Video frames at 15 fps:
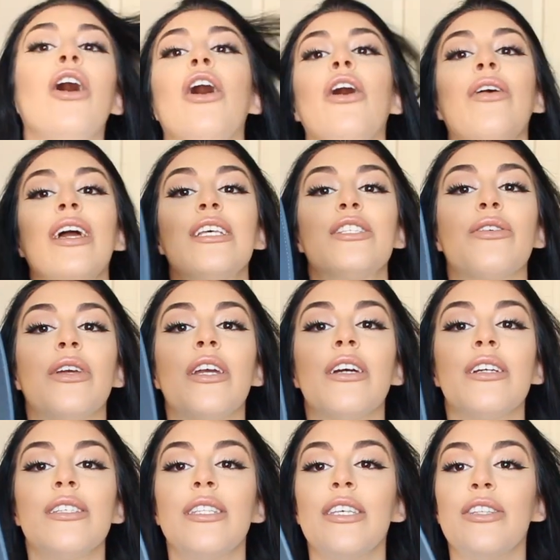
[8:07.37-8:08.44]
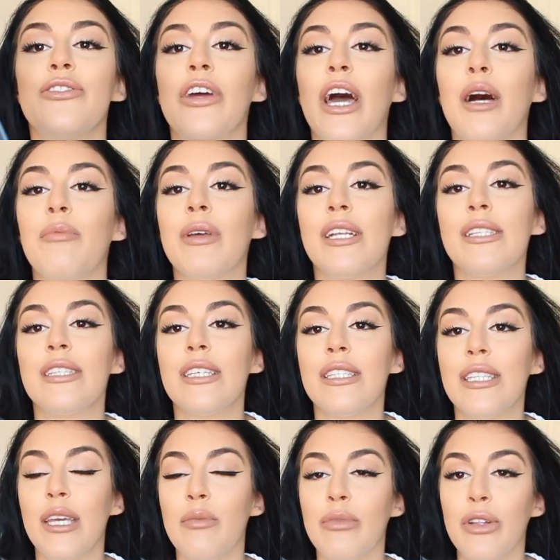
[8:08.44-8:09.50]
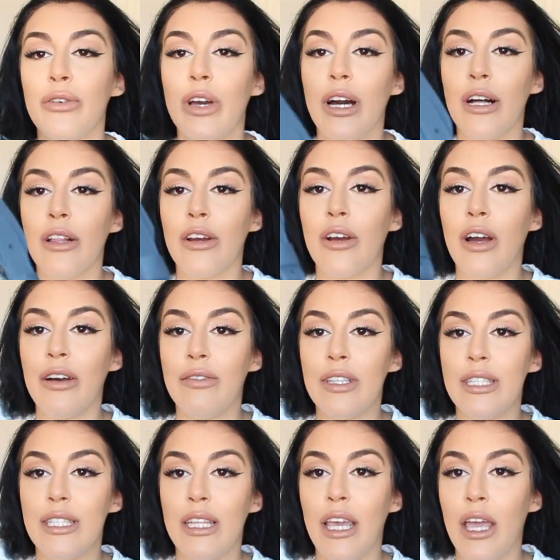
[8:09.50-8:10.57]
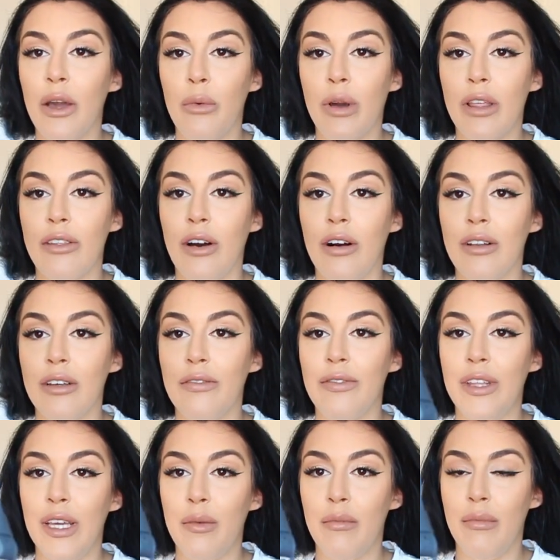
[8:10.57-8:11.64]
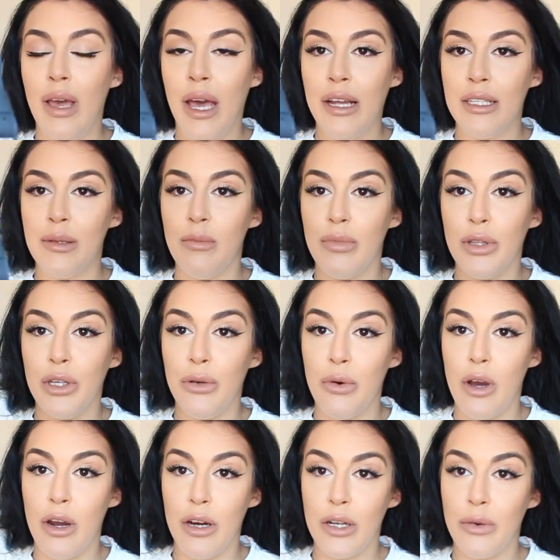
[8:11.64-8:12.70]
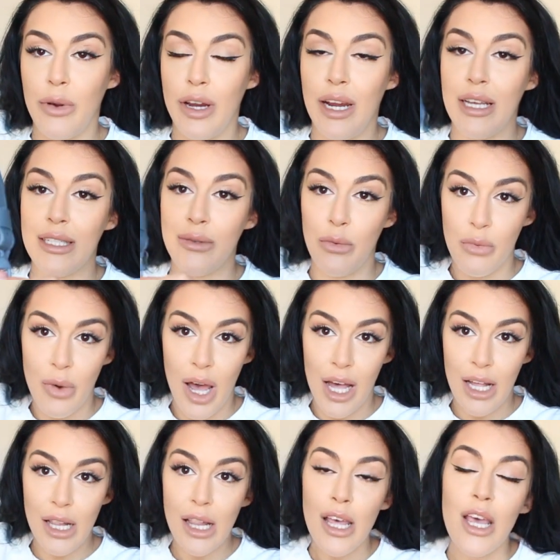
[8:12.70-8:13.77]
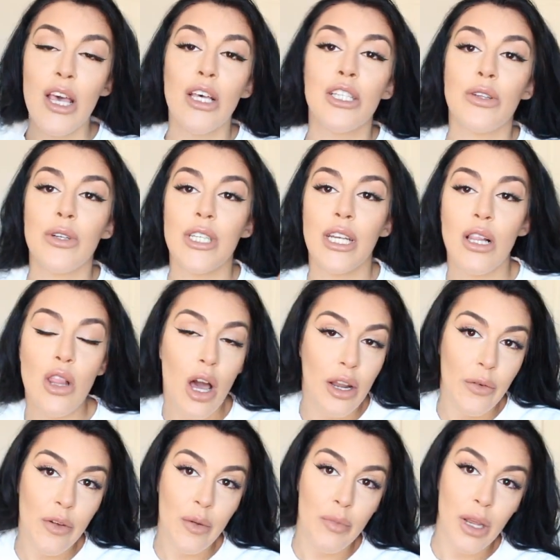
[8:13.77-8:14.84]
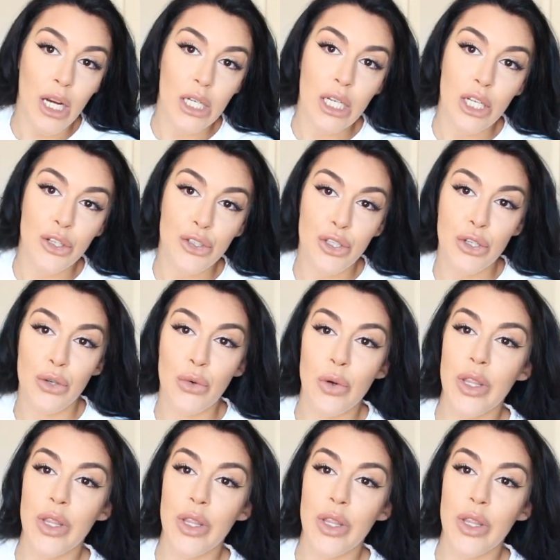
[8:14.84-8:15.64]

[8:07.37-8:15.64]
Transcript: Okay, so here's the strap. It is the same blue color, obviously, with all of the matte blue hardware as well. So I did a lot of comparing to